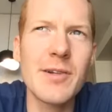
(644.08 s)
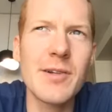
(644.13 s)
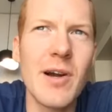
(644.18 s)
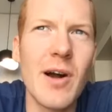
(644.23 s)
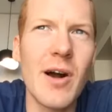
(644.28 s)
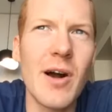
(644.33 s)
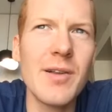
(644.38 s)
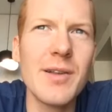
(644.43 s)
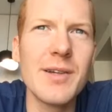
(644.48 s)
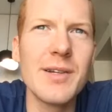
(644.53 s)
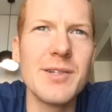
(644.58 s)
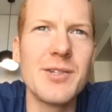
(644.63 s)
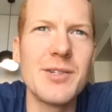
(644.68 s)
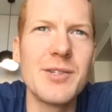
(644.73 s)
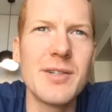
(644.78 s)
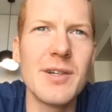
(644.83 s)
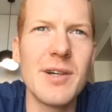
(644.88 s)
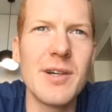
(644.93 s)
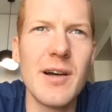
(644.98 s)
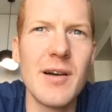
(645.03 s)

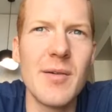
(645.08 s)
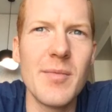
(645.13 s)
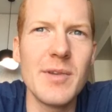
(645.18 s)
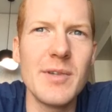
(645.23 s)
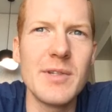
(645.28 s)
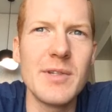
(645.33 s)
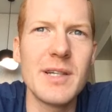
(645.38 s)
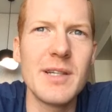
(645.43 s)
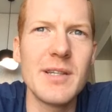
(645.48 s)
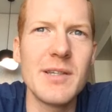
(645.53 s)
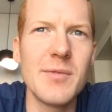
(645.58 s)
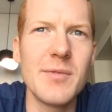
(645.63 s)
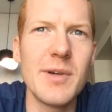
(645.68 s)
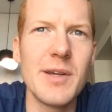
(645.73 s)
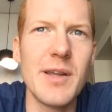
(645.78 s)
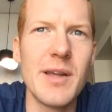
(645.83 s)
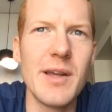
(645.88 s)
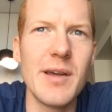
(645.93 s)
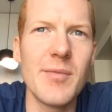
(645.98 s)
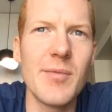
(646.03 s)
college um, you said you
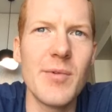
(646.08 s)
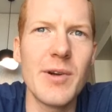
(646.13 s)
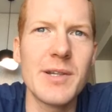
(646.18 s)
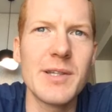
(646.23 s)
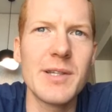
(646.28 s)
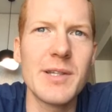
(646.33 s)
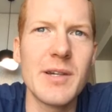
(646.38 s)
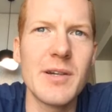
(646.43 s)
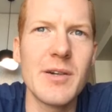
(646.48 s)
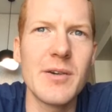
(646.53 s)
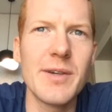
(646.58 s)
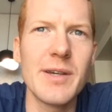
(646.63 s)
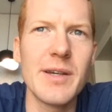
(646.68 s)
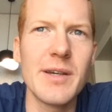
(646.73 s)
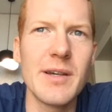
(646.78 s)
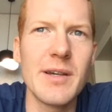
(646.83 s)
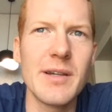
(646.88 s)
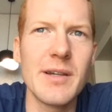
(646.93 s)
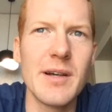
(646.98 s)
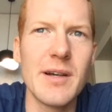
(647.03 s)
went and worked in
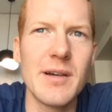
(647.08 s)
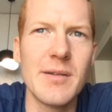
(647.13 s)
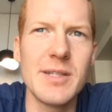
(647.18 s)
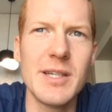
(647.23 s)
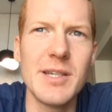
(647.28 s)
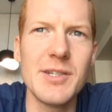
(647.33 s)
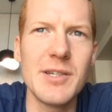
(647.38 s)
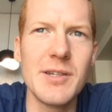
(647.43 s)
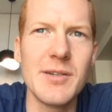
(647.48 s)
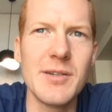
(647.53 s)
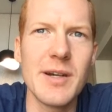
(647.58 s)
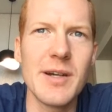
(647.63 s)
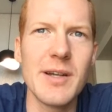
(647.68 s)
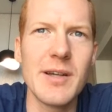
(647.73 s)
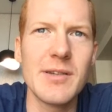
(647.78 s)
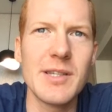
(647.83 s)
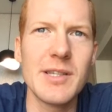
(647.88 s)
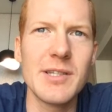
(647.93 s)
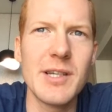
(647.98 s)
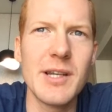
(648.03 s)
korea uh, teaching
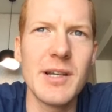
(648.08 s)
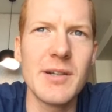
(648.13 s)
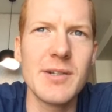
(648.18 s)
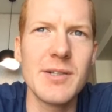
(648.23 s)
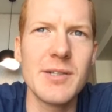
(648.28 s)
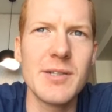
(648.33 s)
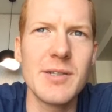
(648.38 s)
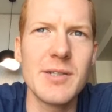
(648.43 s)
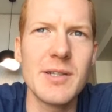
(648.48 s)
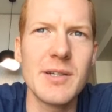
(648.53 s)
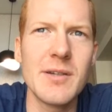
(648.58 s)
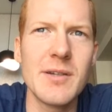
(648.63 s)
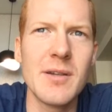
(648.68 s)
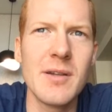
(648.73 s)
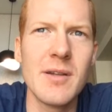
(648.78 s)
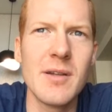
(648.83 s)
right teaching english you said